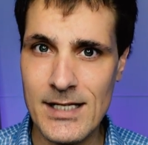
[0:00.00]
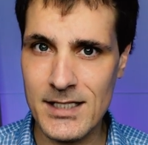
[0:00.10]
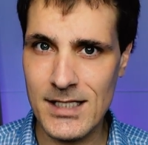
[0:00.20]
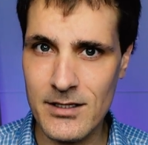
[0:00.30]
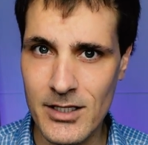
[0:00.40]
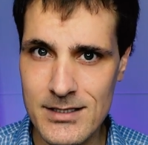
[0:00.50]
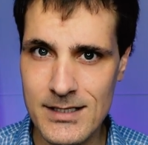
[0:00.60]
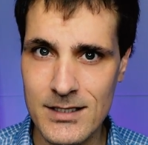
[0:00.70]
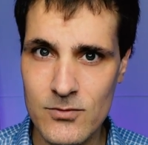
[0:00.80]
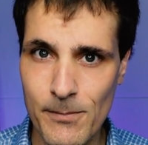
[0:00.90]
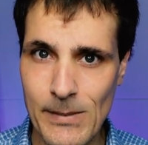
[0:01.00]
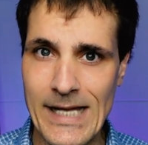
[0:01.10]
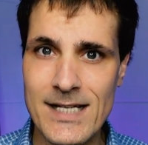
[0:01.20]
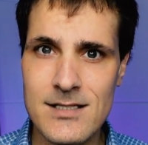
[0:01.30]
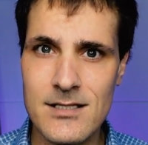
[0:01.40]
and get those things
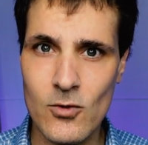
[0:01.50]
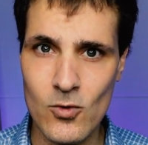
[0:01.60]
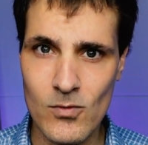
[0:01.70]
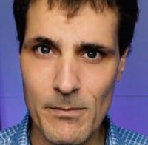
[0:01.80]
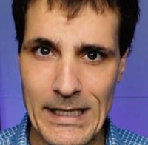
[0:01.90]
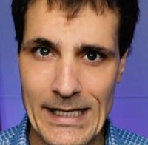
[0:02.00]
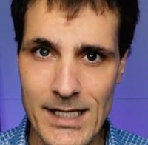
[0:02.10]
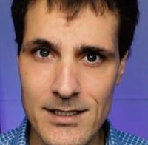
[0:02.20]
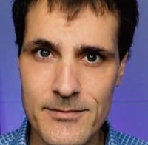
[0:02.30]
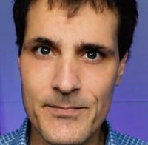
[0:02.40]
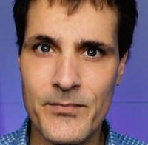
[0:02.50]
replaced or repaired.